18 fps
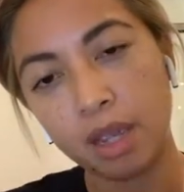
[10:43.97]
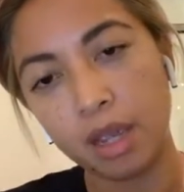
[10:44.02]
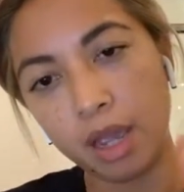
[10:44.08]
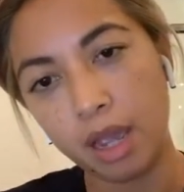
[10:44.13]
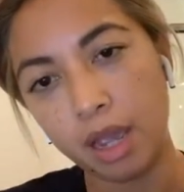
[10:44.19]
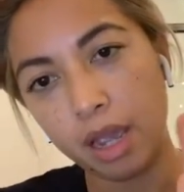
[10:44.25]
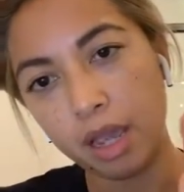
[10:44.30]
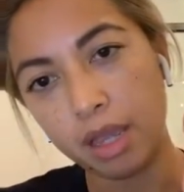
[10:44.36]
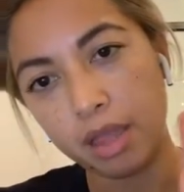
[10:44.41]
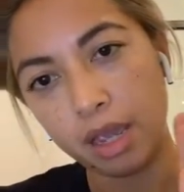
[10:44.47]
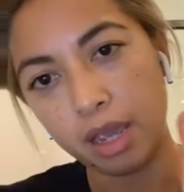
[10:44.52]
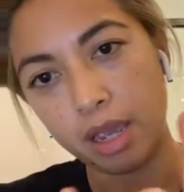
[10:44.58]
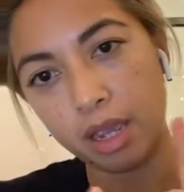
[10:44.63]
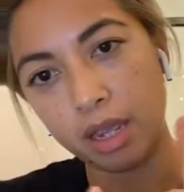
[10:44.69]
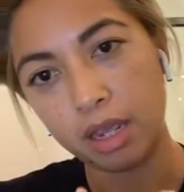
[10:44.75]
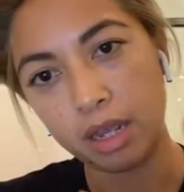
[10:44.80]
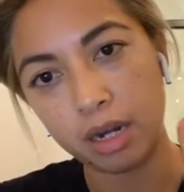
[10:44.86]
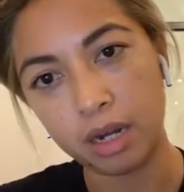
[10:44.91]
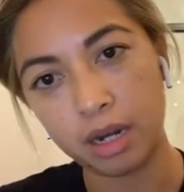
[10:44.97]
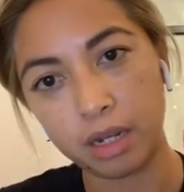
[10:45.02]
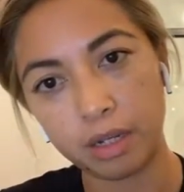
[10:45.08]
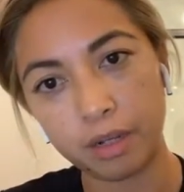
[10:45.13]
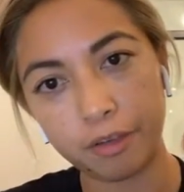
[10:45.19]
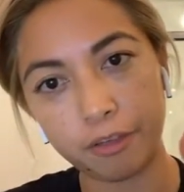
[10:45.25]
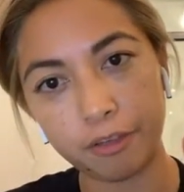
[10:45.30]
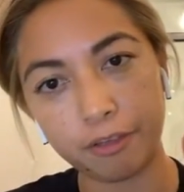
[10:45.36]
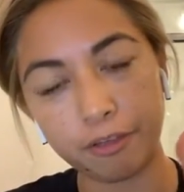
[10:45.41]
And then
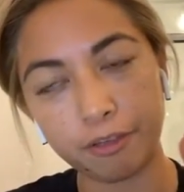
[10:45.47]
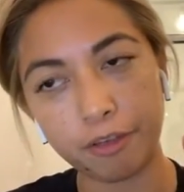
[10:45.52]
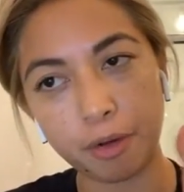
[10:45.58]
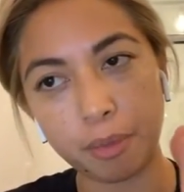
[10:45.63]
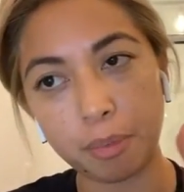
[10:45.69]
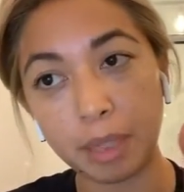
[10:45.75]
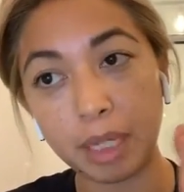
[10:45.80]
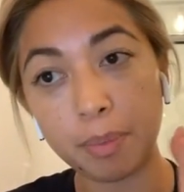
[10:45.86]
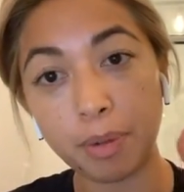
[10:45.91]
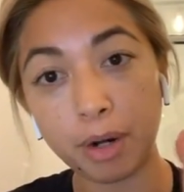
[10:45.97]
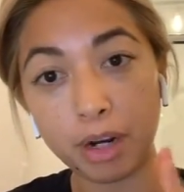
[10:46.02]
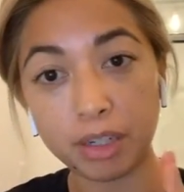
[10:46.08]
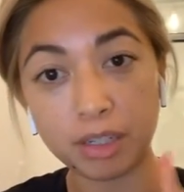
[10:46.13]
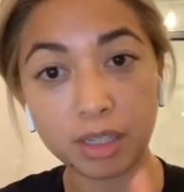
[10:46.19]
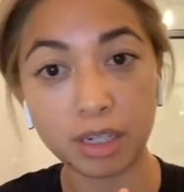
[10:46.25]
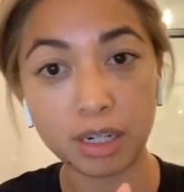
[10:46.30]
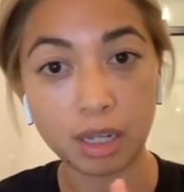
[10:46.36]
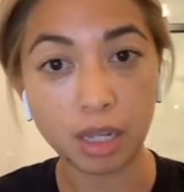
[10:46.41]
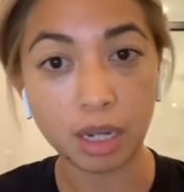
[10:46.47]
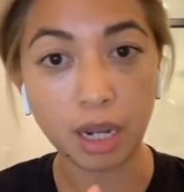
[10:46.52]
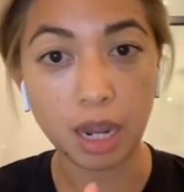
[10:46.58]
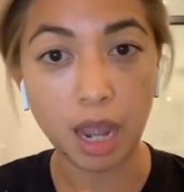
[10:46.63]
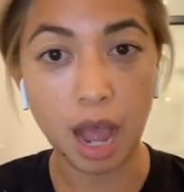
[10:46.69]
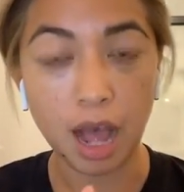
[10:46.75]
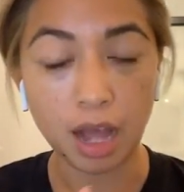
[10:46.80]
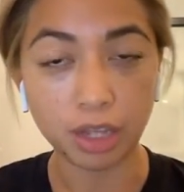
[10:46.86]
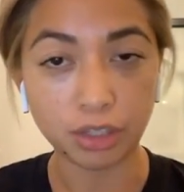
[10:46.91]
for me personally,
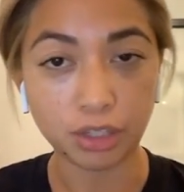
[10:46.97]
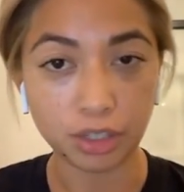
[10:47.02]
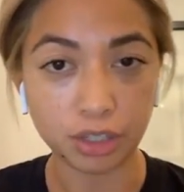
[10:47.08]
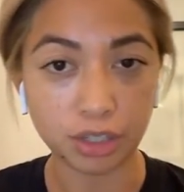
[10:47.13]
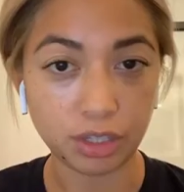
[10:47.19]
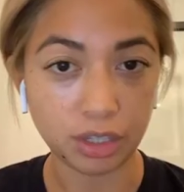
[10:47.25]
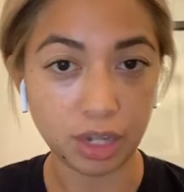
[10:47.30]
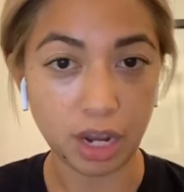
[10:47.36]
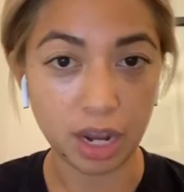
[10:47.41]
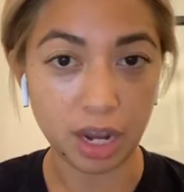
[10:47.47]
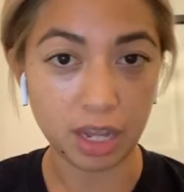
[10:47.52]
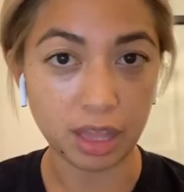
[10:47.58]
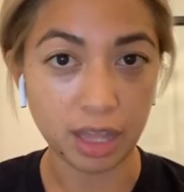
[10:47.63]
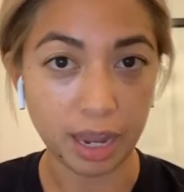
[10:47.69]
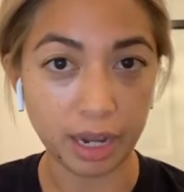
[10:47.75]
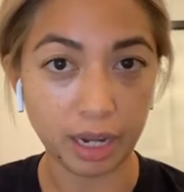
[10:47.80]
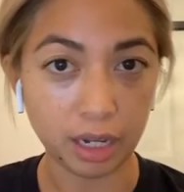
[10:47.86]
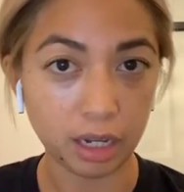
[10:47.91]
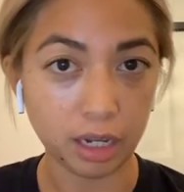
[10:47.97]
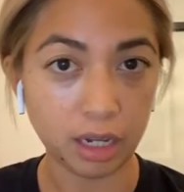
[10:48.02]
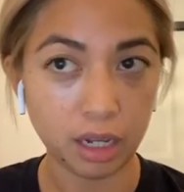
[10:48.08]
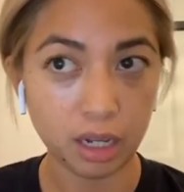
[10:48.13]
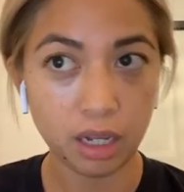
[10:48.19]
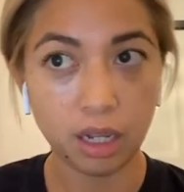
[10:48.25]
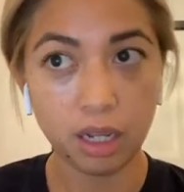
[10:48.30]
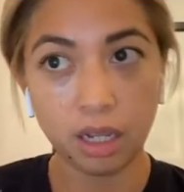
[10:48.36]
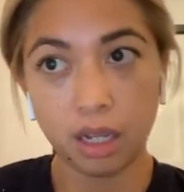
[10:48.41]
I'll just say like,
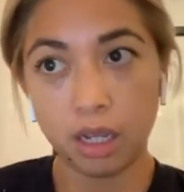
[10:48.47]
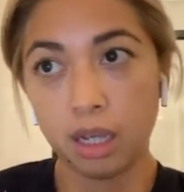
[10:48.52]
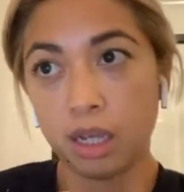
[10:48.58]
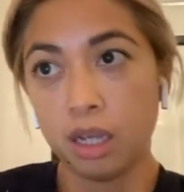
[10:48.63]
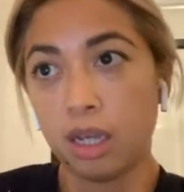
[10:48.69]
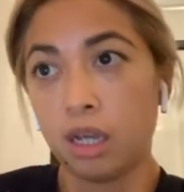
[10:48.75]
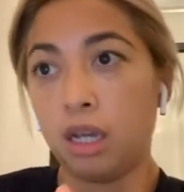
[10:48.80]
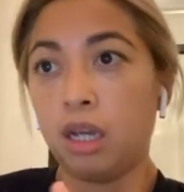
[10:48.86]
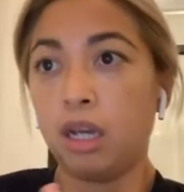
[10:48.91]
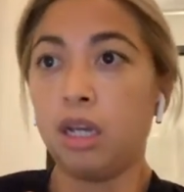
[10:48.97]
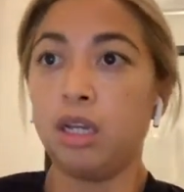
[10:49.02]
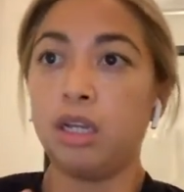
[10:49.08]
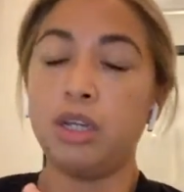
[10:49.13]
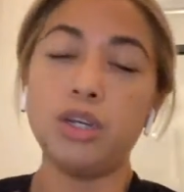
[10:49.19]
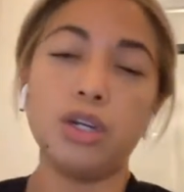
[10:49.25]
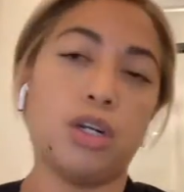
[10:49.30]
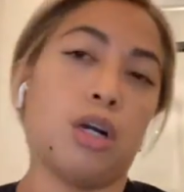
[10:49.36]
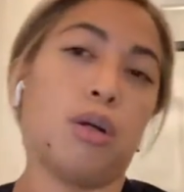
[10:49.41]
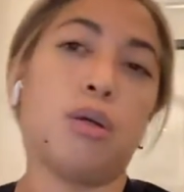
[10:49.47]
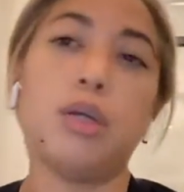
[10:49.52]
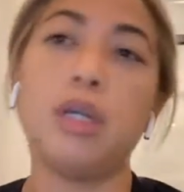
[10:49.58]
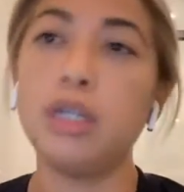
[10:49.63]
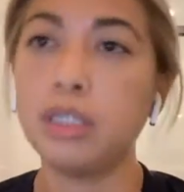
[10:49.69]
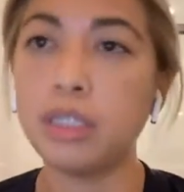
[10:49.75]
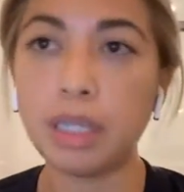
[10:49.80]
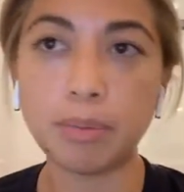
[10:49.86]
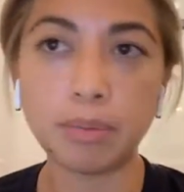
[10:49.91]
you know,
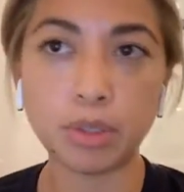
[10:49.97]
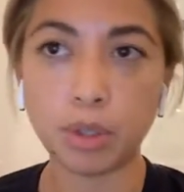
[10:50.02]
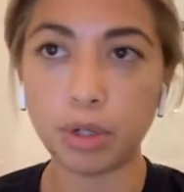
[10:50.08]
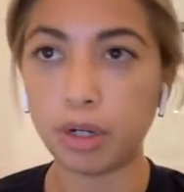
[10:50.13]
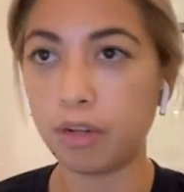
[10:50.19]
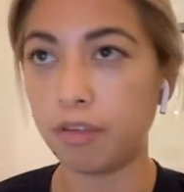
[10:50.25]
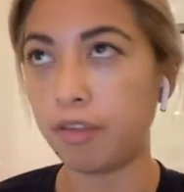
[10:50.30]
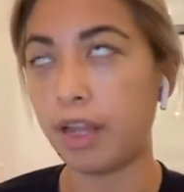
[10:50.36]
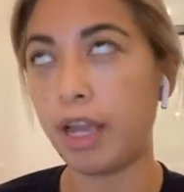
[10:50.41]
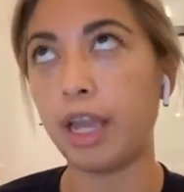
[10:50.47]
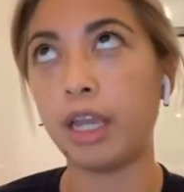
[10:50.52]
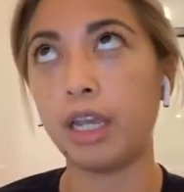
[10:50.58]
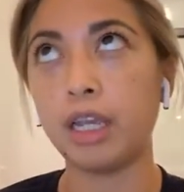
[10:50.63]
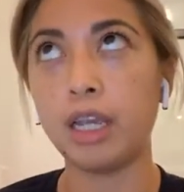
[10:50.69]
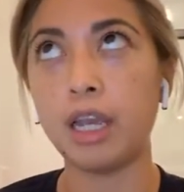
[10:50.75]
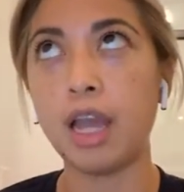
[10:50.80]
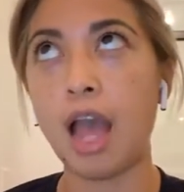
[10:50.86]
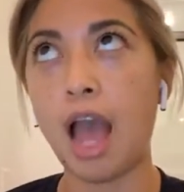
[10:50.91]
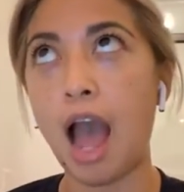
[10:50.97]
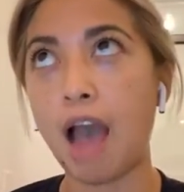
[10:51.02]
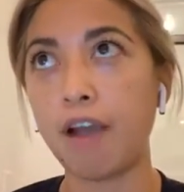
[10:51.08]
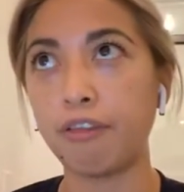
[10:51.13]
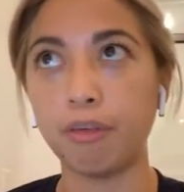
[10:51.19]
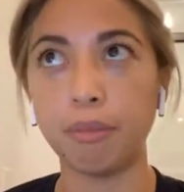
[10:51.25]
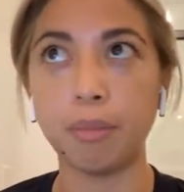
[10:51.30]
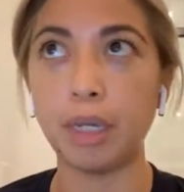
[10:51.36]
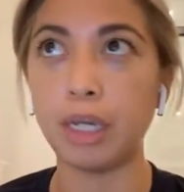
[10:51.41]
some sort of like
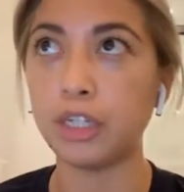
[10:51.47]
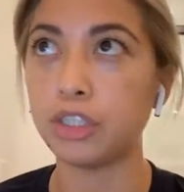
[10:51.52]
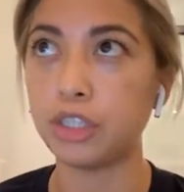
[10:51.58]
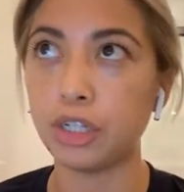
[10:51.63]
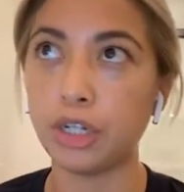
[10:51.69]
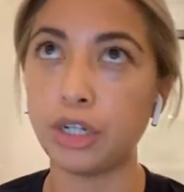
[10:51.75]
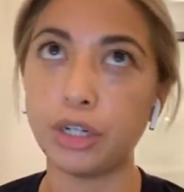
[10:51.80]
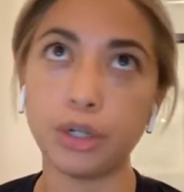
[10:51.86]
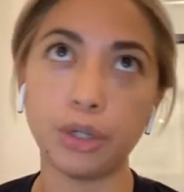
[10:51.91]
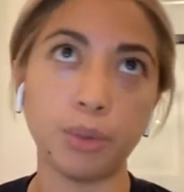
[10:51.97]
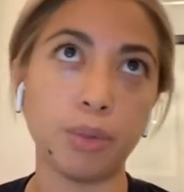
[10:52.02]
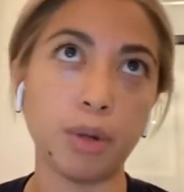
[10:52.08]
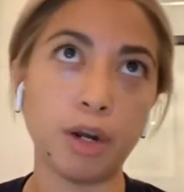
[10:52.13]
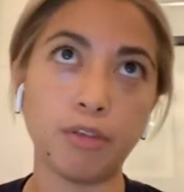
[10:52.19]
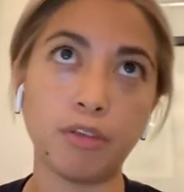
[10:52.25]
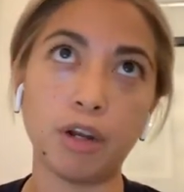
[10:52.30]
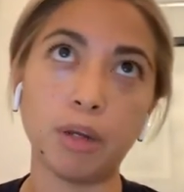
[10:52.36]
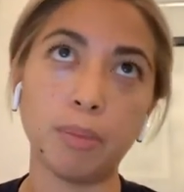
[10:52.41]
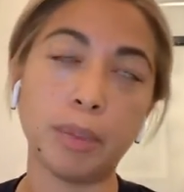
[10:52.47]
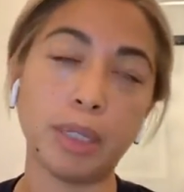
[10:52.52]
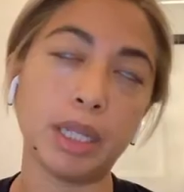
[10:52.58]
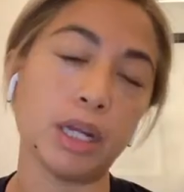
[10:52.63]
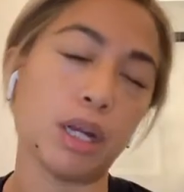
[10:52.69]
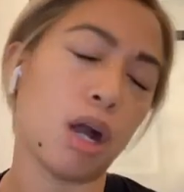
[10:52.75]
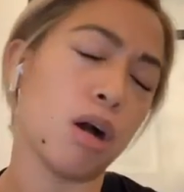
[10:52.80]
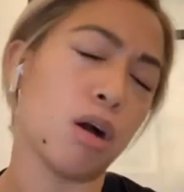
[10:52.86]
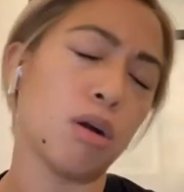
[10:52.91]
affirmation or whatever. I'll be like,
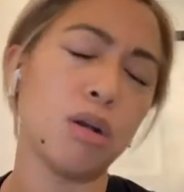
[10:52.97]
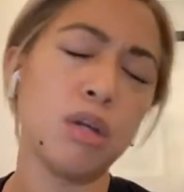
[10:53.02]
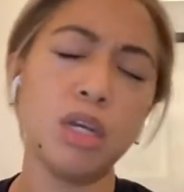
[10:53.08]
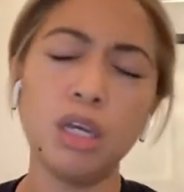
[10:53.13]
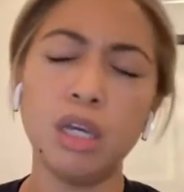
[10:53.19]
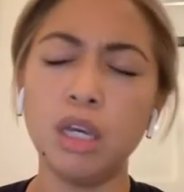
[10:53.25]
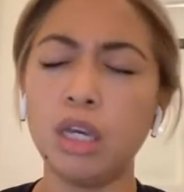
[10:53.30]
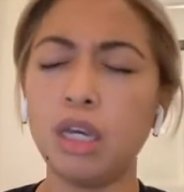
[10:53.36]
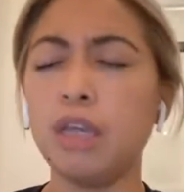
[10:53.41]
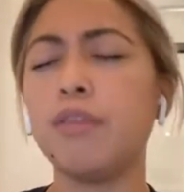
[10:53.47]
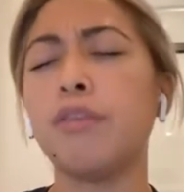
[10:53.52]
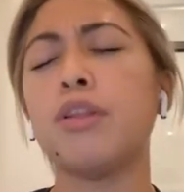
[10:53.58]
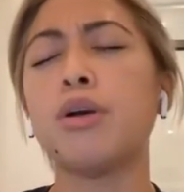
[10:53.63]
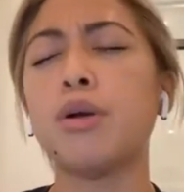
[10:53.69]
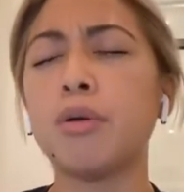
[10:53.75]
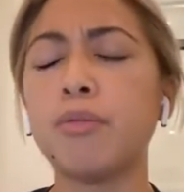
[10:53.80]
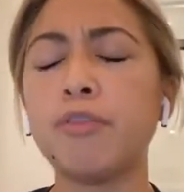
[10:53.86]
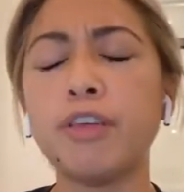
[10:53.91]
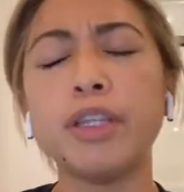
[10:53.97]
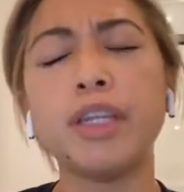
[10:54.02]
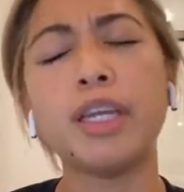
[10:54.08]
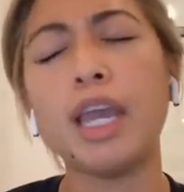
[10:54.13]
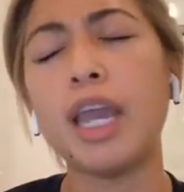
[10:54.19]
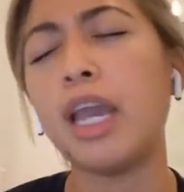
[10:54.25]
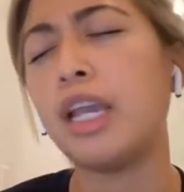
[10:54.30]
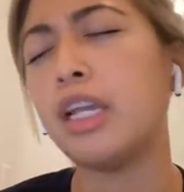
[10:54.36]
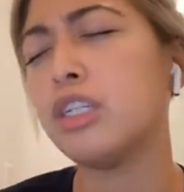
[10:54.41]
oh, even though I'm feeling
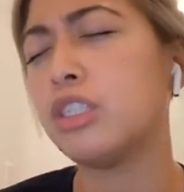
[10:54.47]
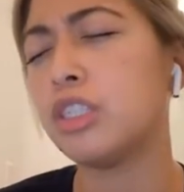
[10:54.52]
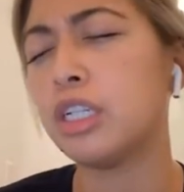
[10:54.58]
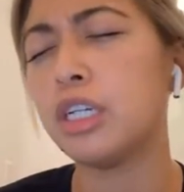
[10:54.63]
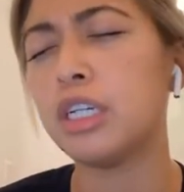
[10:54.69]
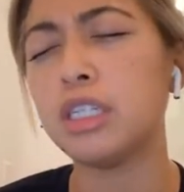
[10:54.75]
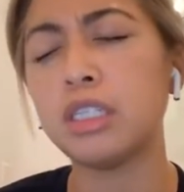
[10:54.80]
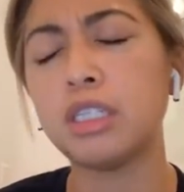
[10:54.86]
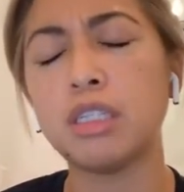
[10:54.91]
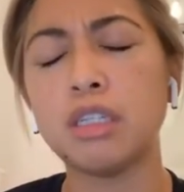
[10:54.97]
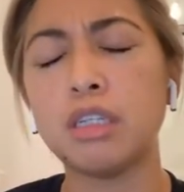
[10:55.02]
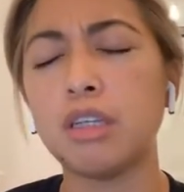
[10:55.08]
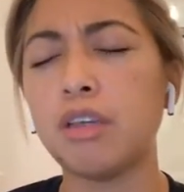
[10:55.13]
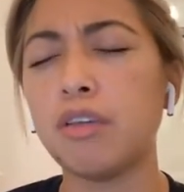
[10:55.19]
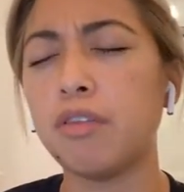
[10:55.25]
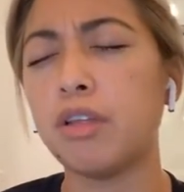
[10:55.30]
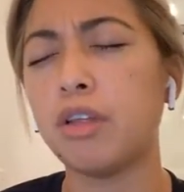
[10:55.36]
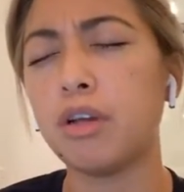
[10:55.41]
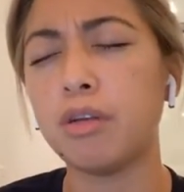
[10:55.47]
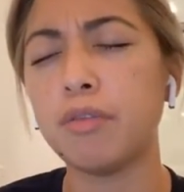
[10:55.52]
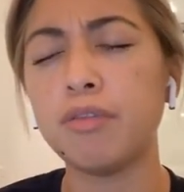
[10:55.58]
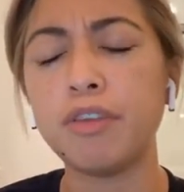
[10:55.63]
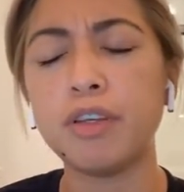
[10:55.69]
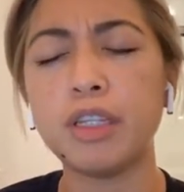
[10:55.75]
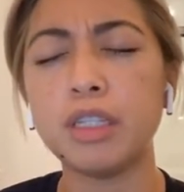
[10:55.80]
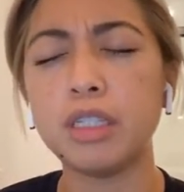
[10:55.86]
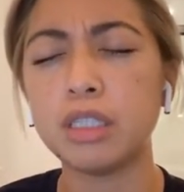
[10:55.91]
anxious and even though I'm
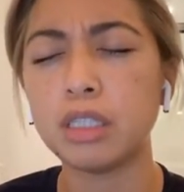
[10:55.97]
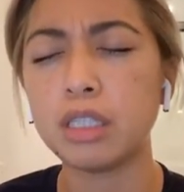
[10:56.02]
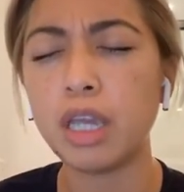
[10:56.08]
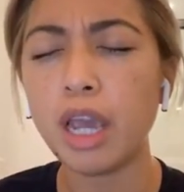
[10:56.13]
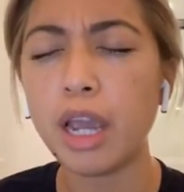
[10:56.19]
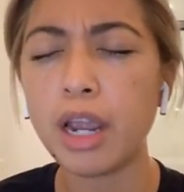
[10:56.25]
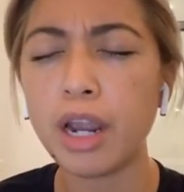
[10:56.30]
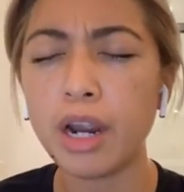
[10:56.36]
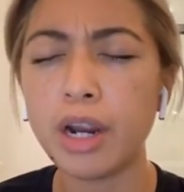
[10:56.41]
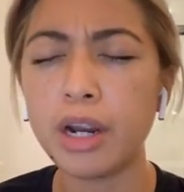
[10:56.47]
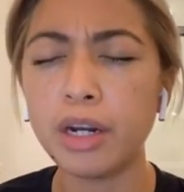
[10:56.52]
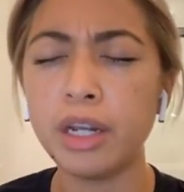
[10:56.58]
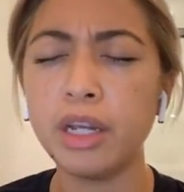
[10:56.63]
feeling scared,